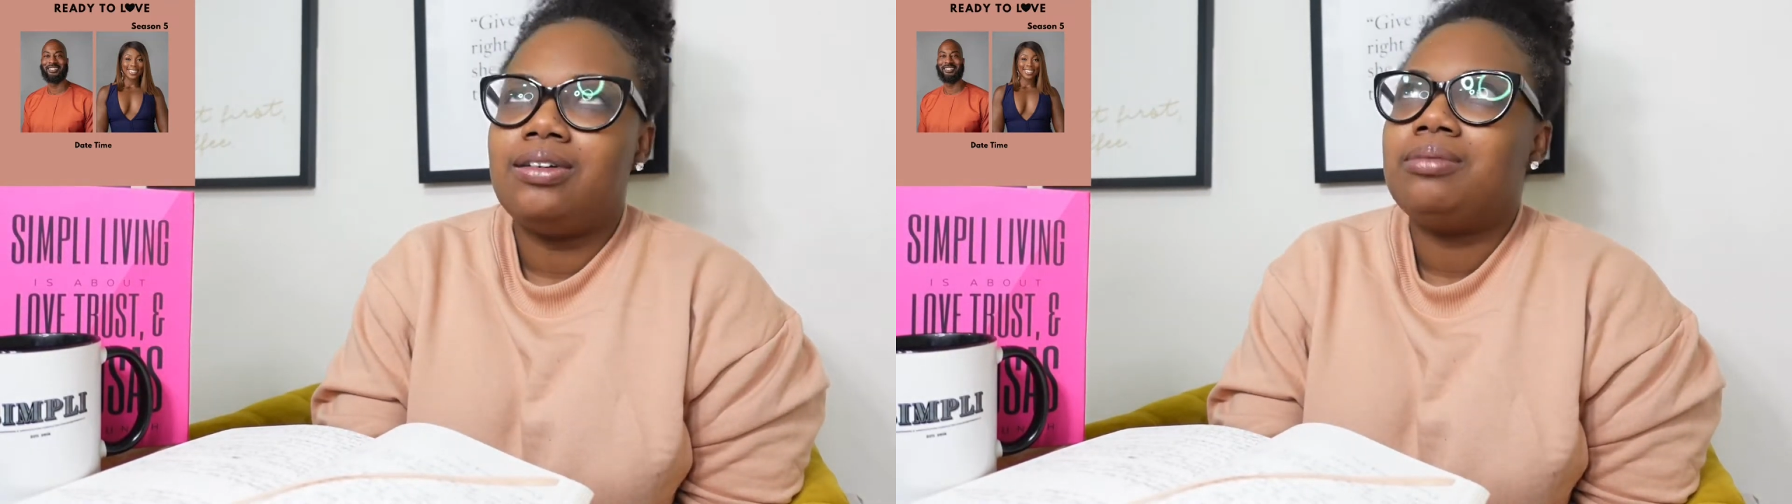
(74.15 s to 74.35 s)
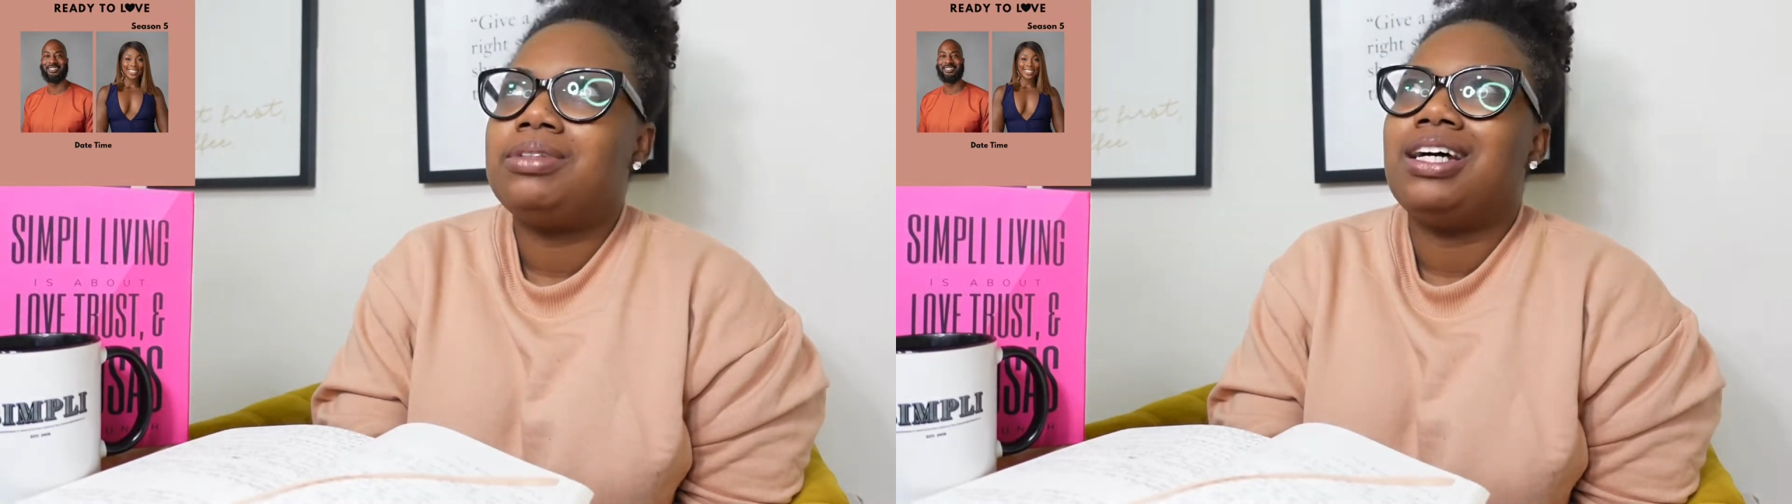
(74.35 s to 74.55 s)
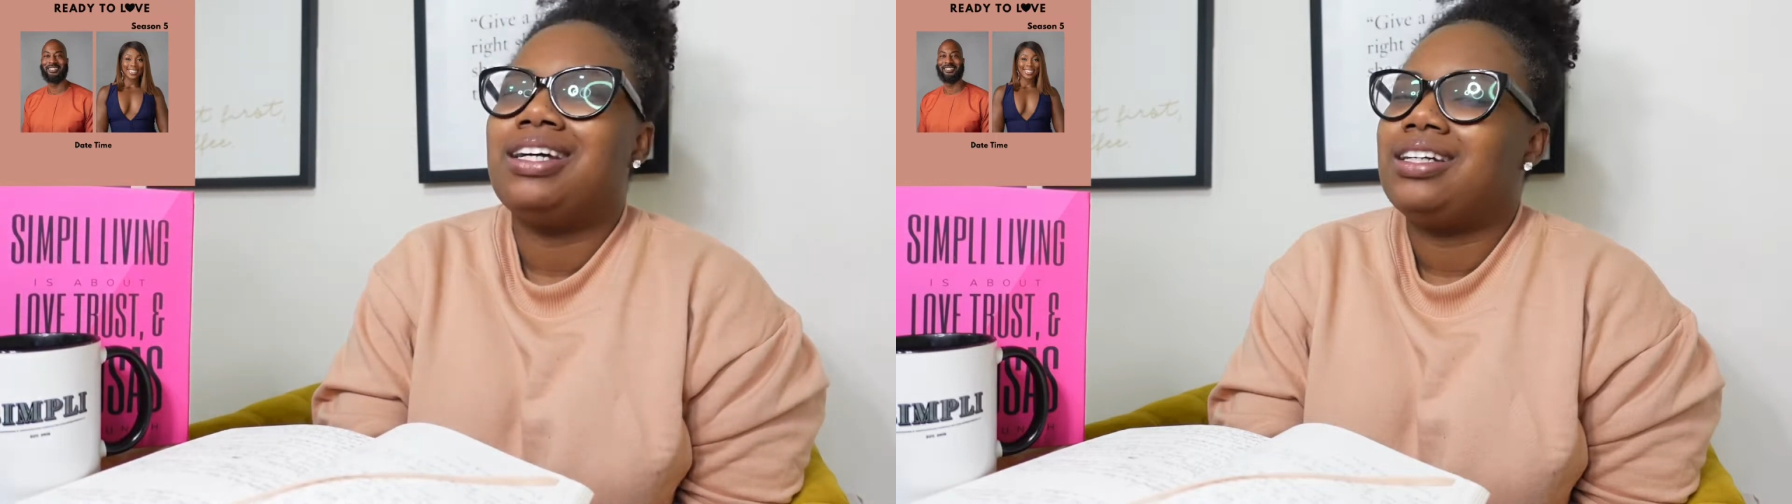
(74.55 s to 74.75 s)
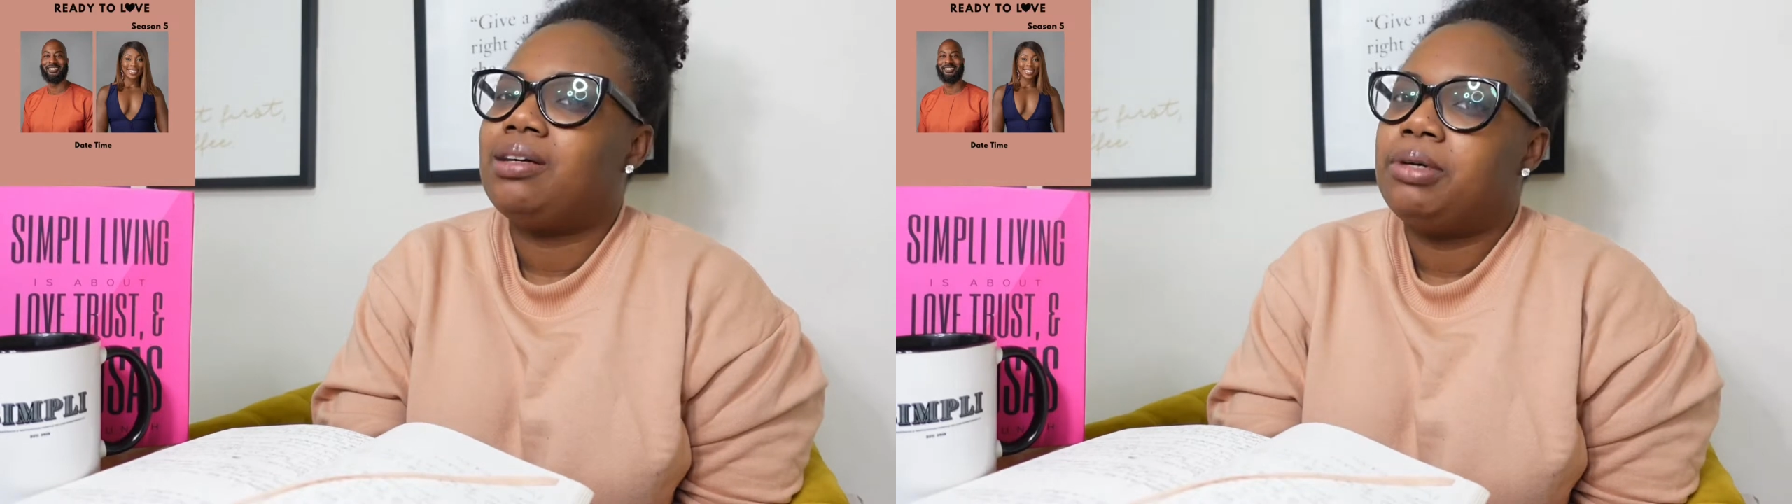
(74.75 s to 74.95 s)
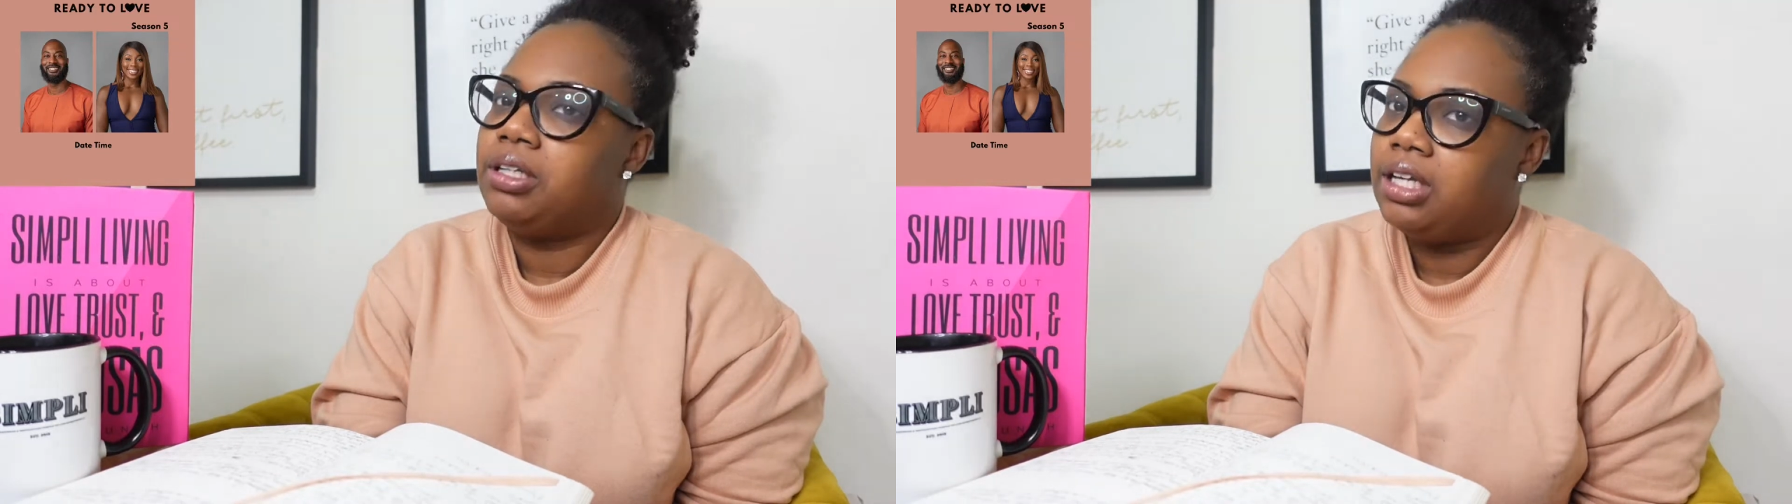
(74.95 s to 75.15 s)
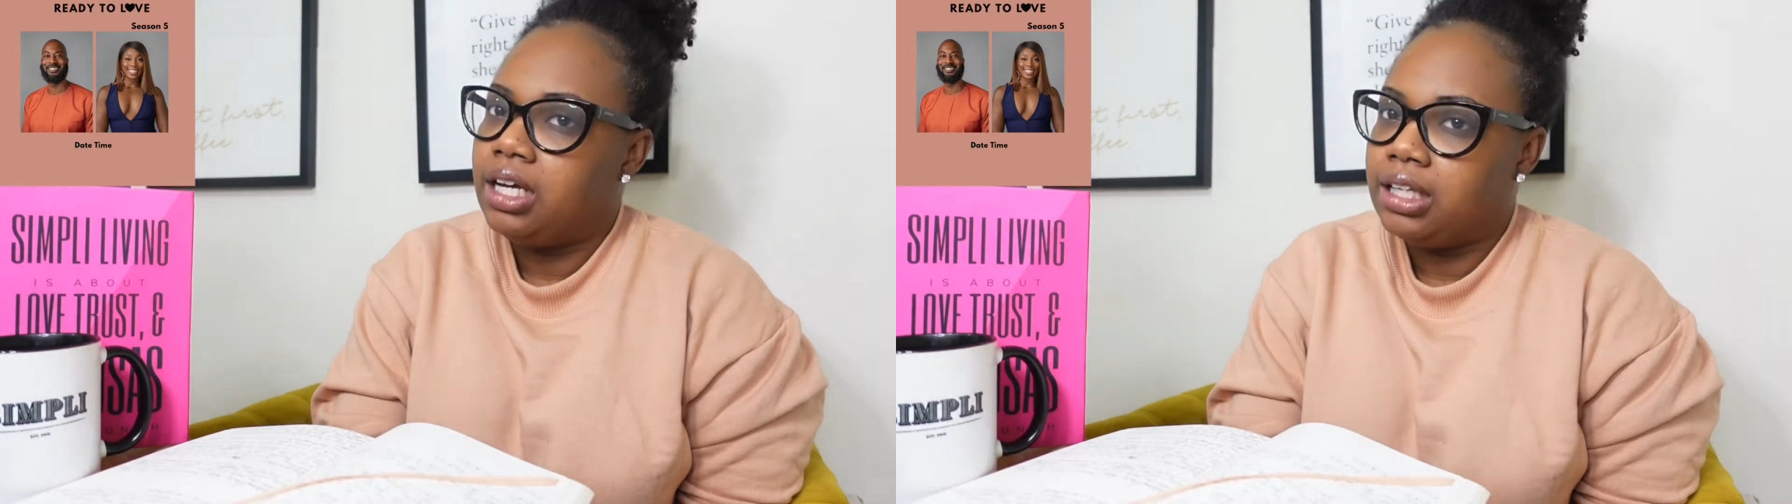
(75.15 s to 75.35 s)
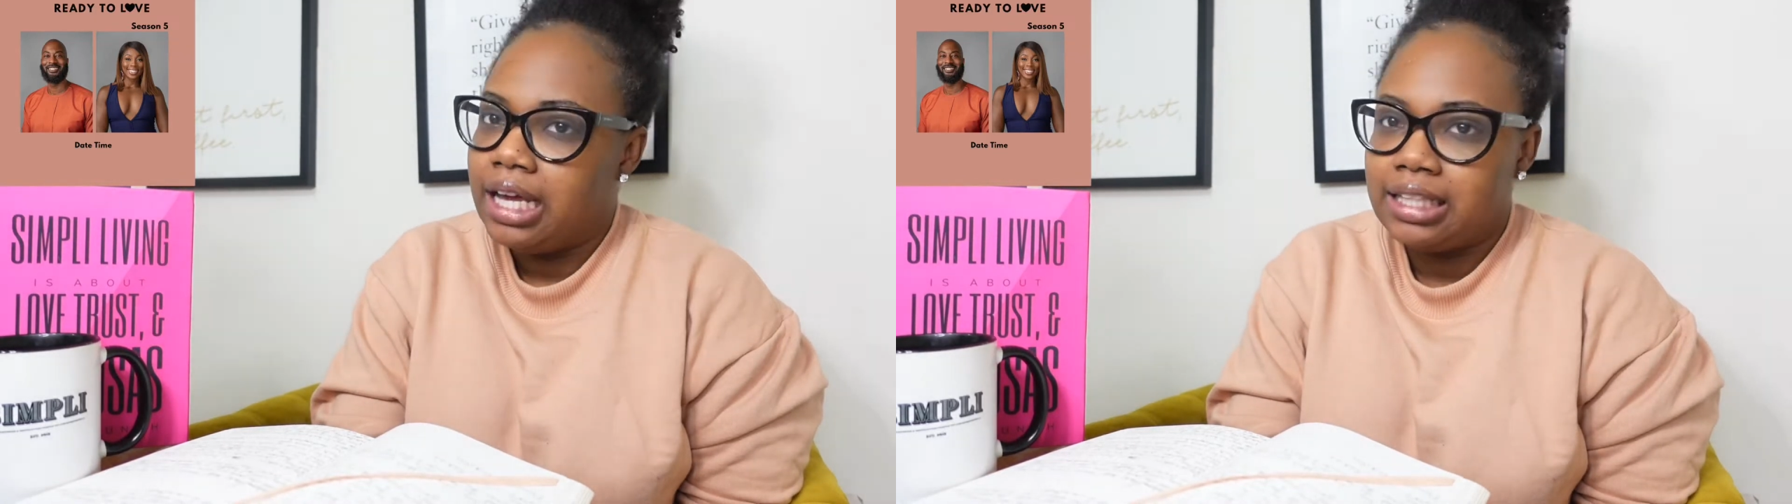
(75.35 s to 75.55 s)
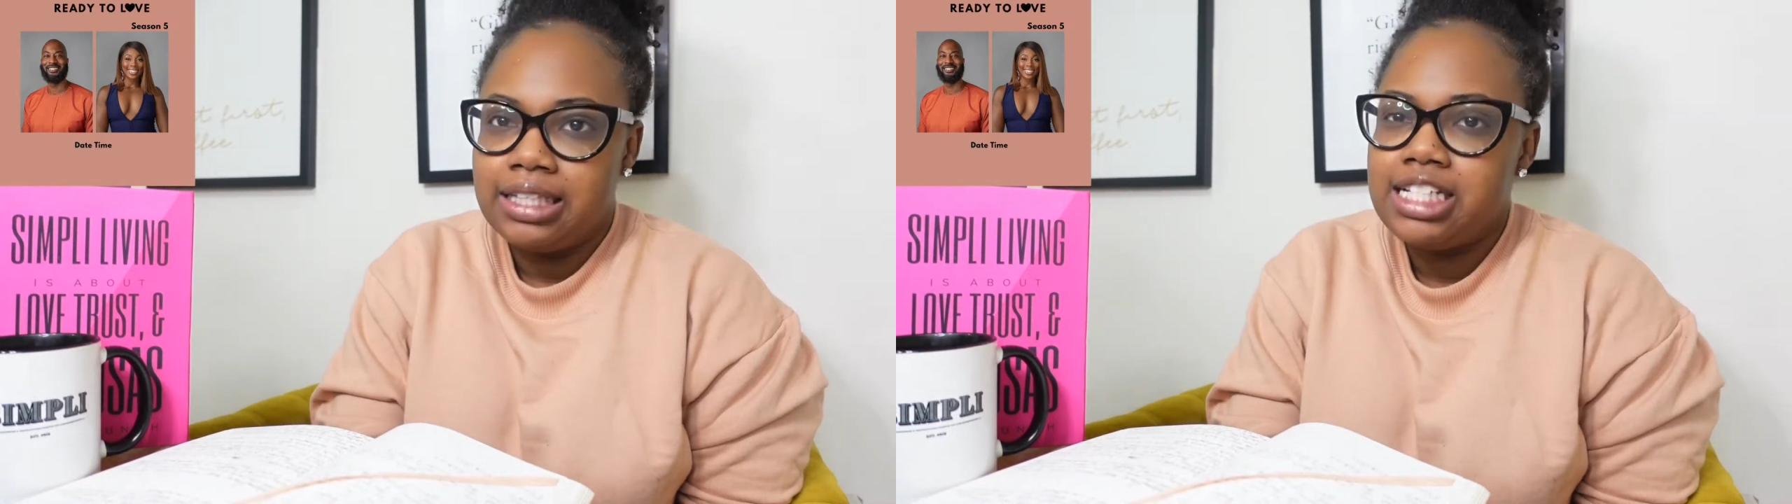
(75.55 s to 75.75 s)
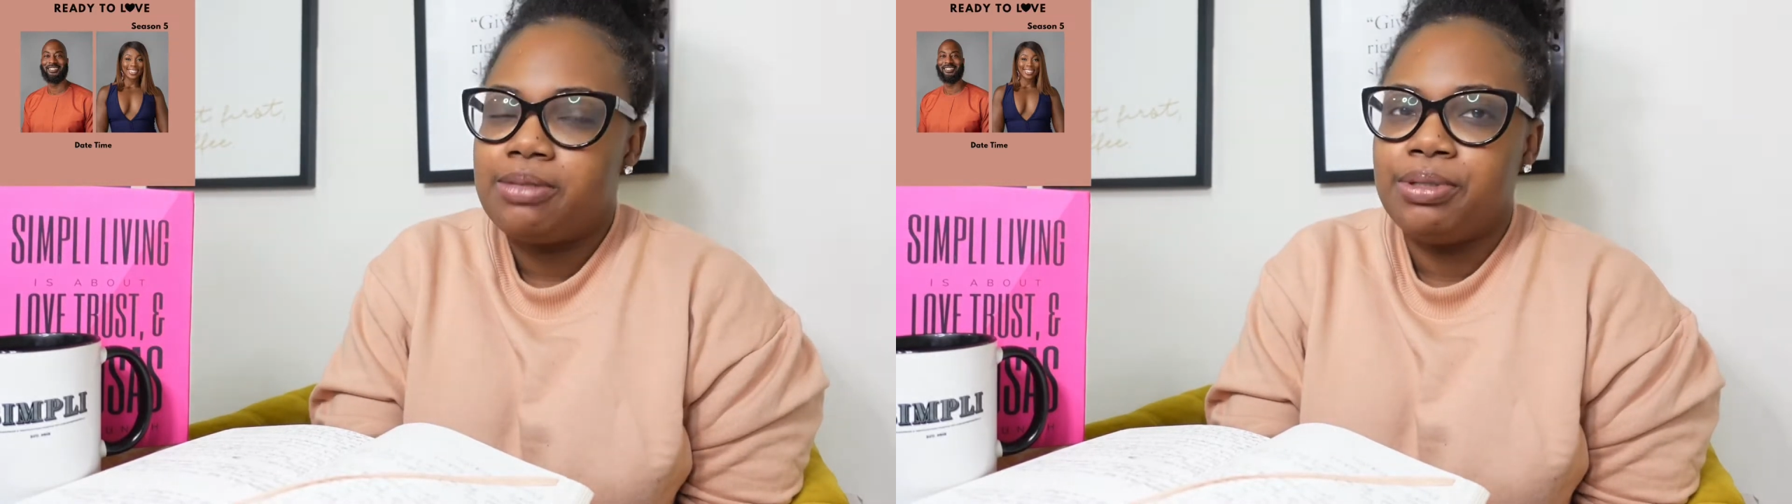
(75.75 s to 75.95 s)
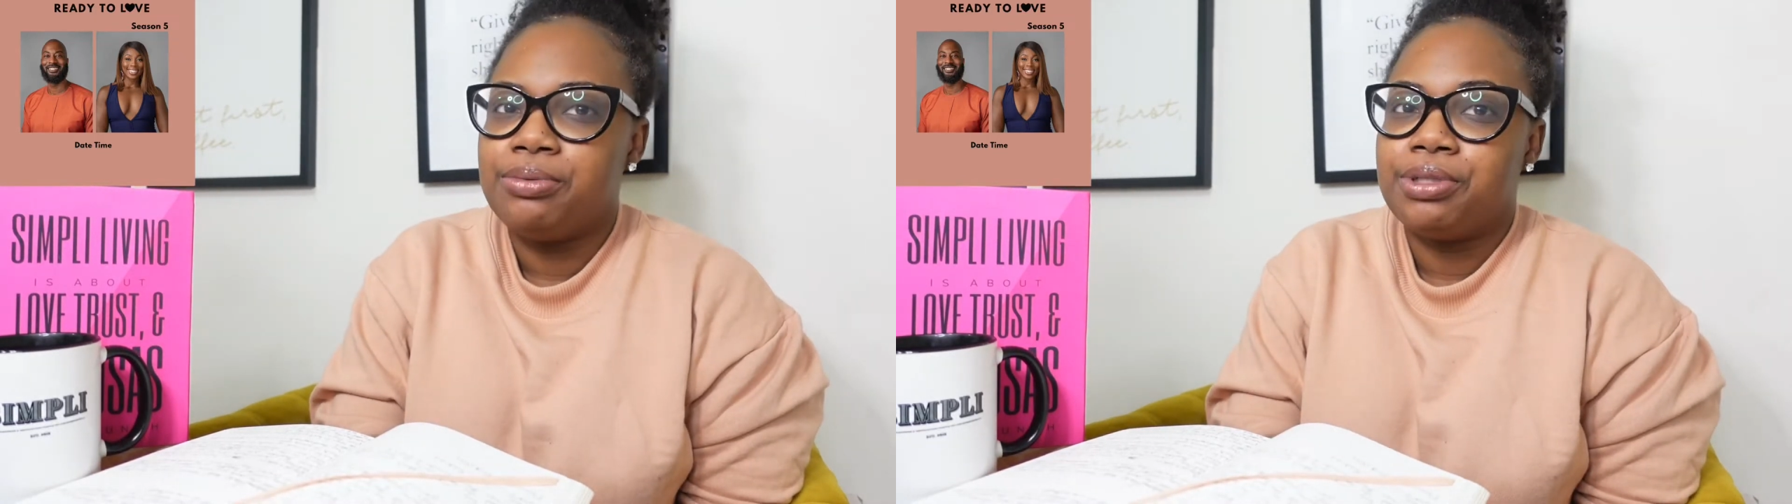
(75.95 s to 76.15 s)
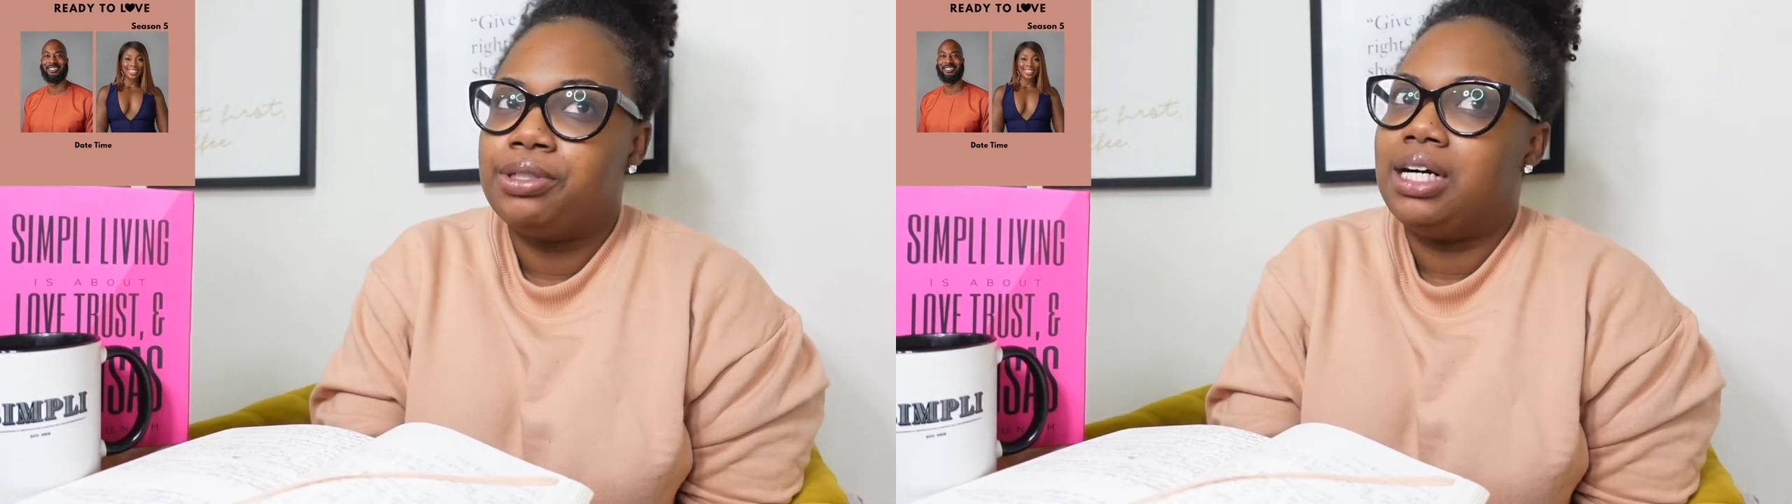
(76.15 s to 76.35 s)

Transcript: I'm like, come on, let's be real.